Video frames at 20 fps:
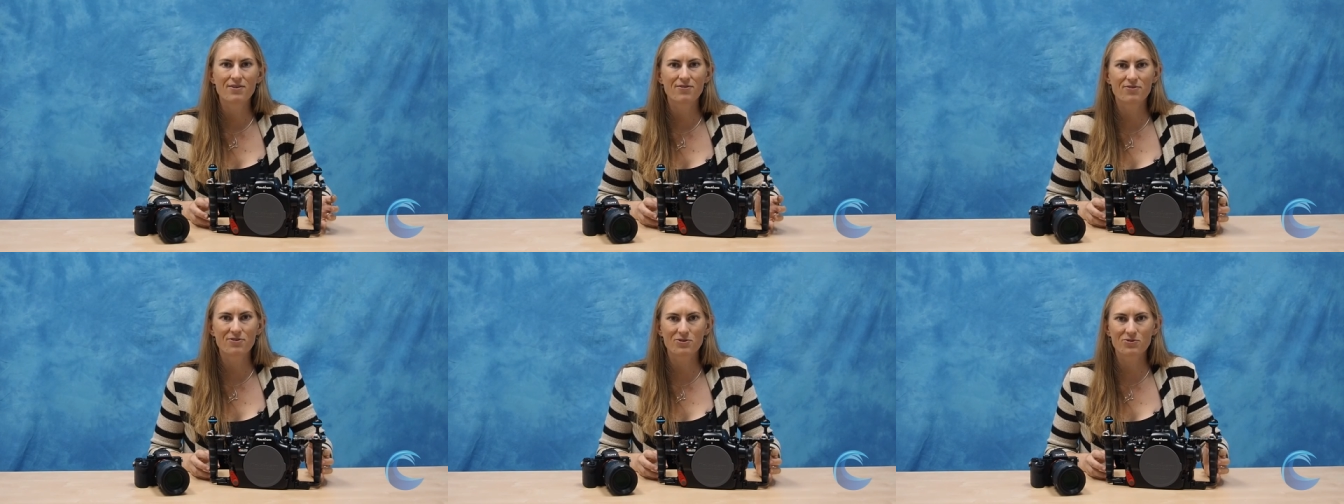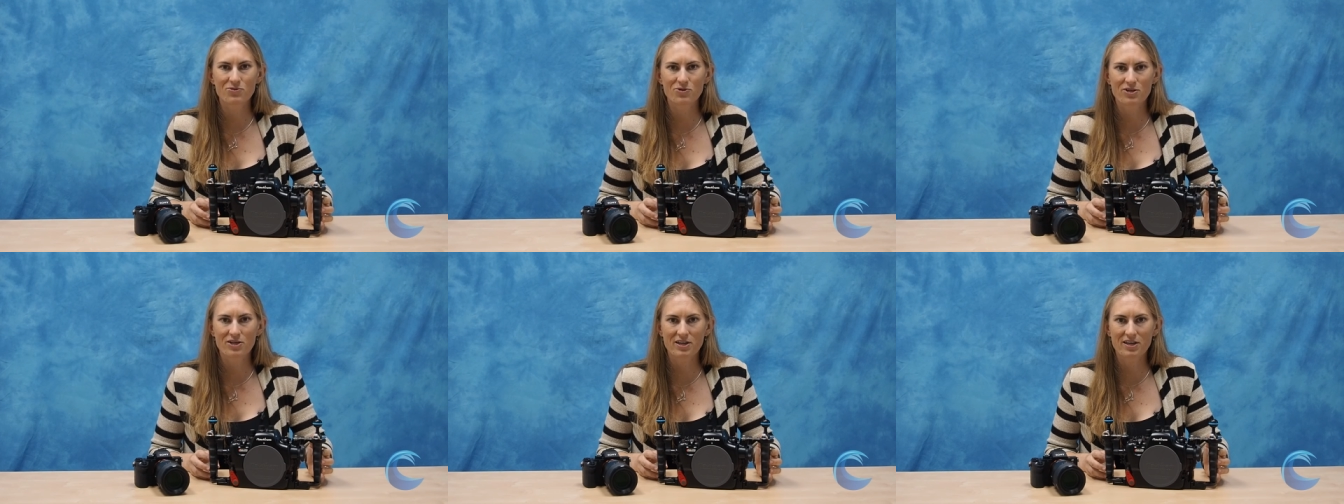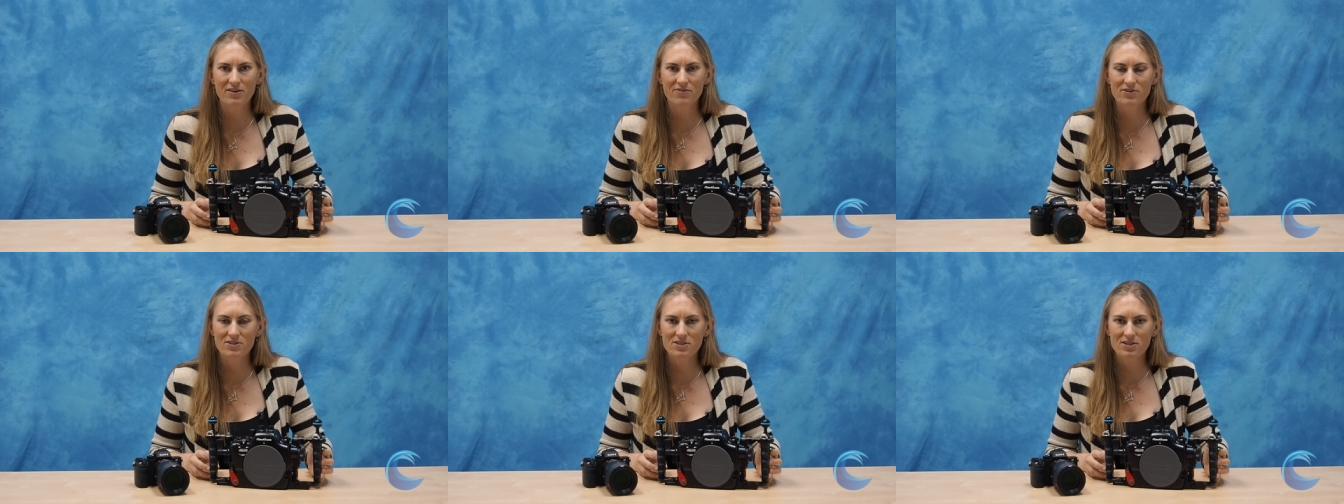feel free to
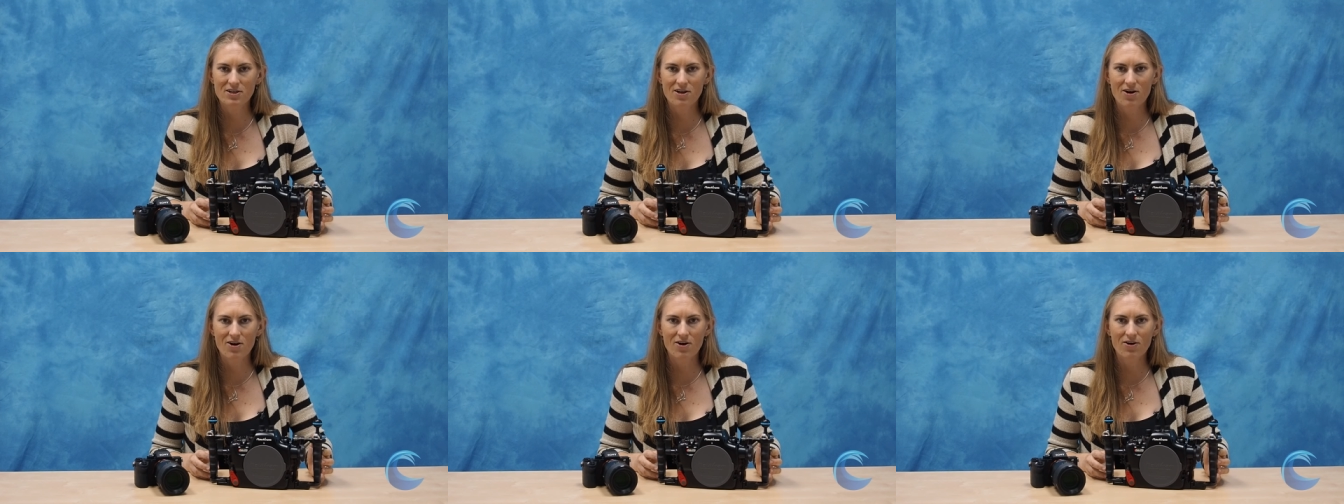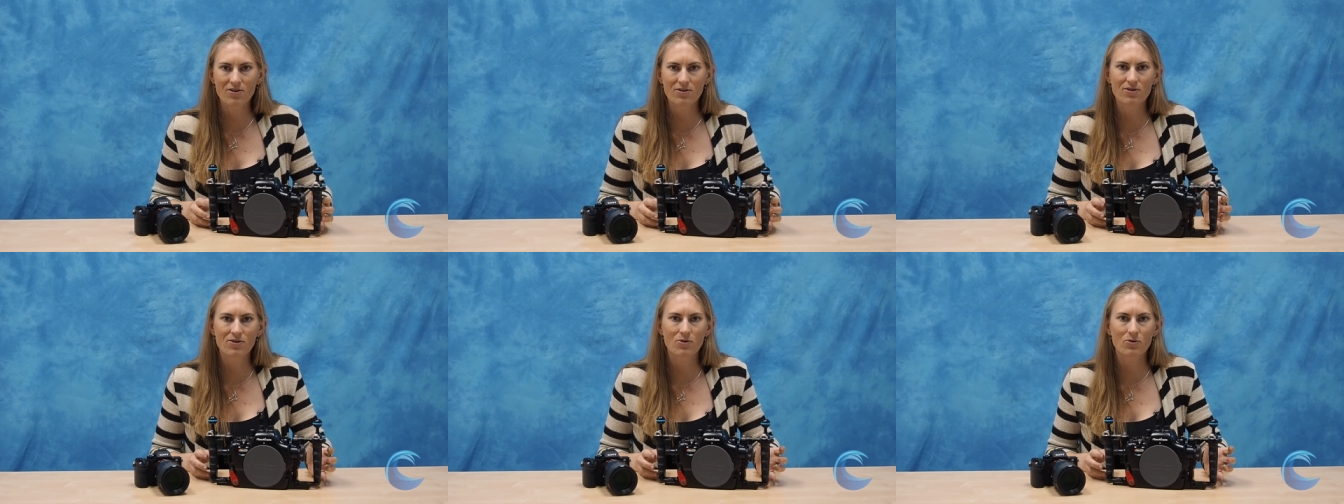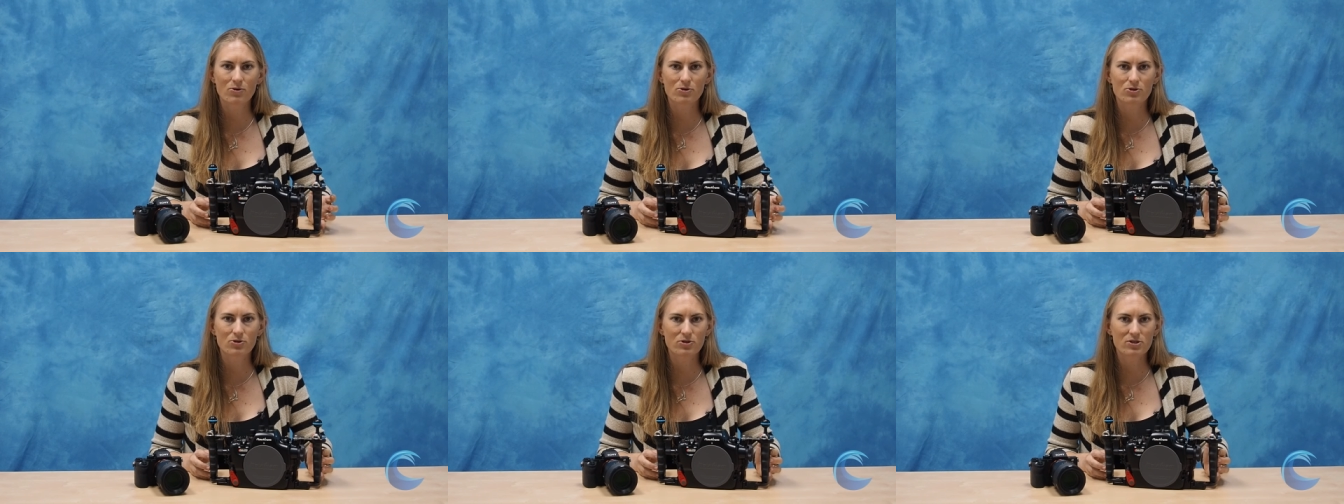give us a call
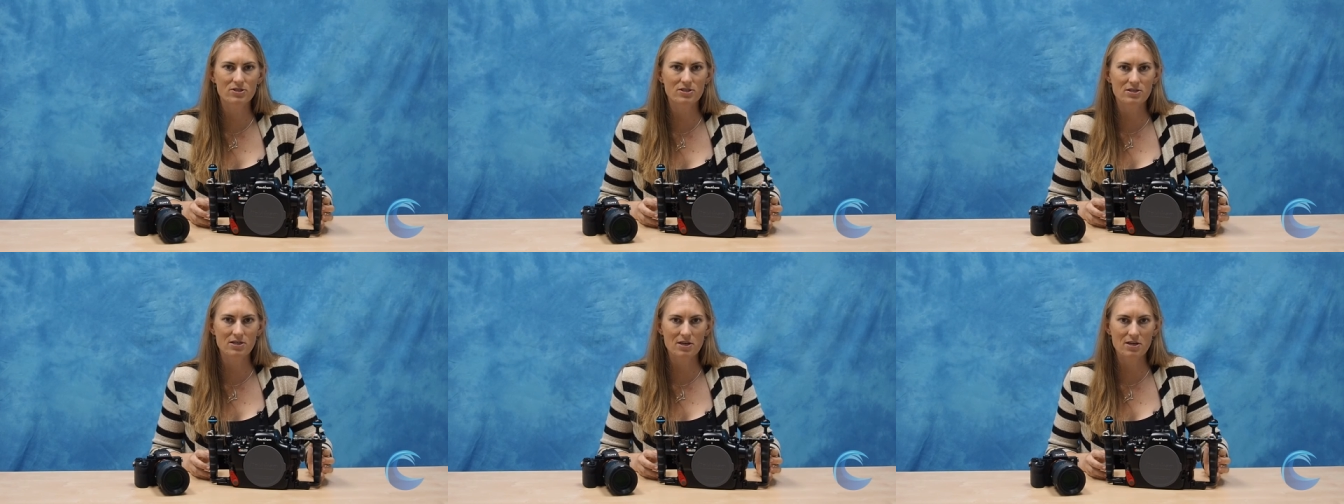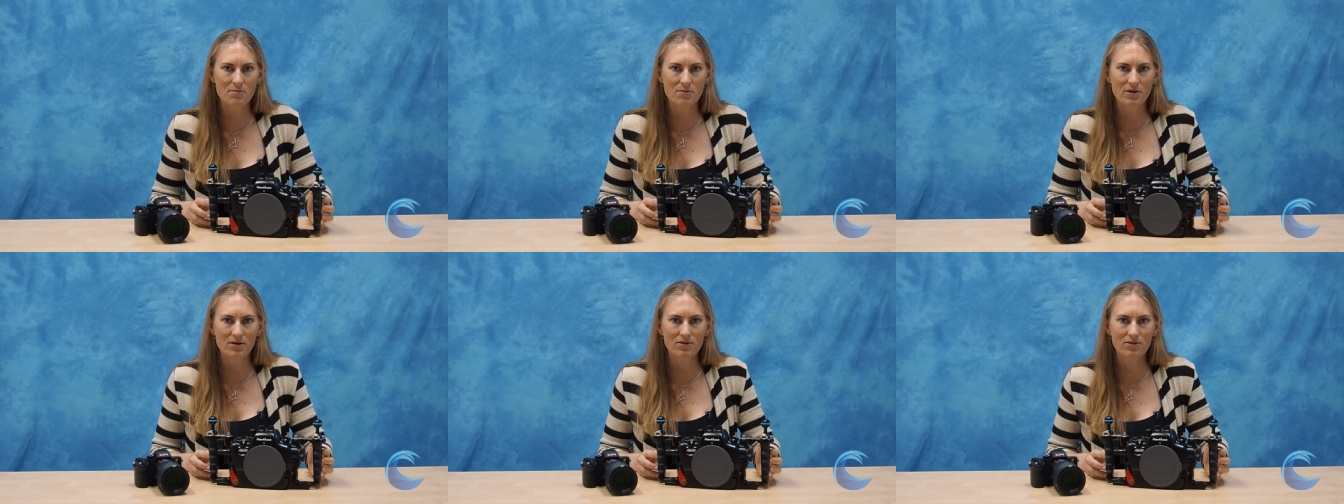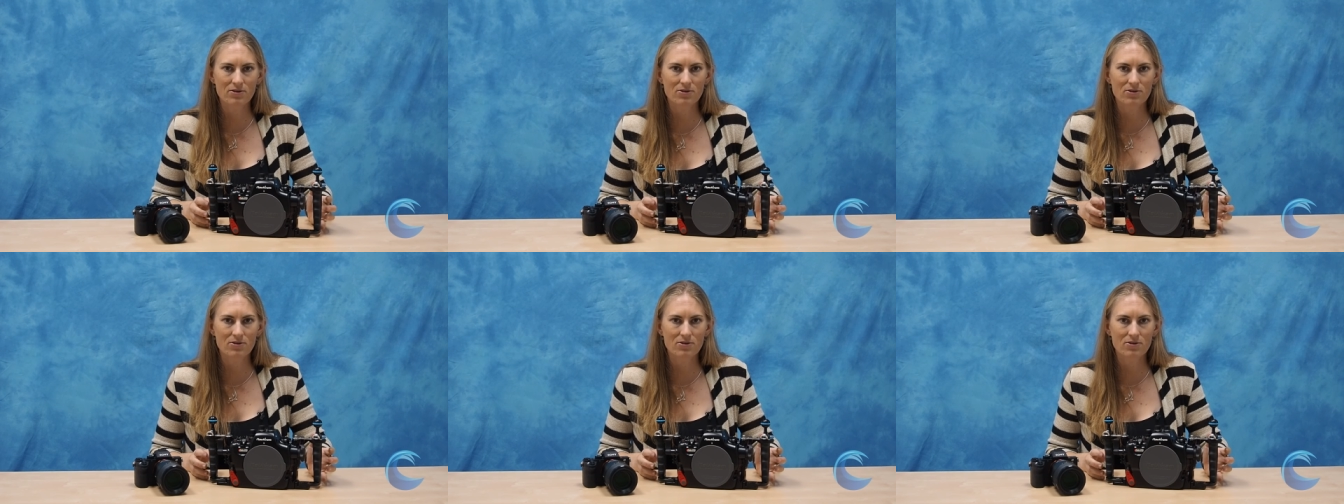or shoot us an email.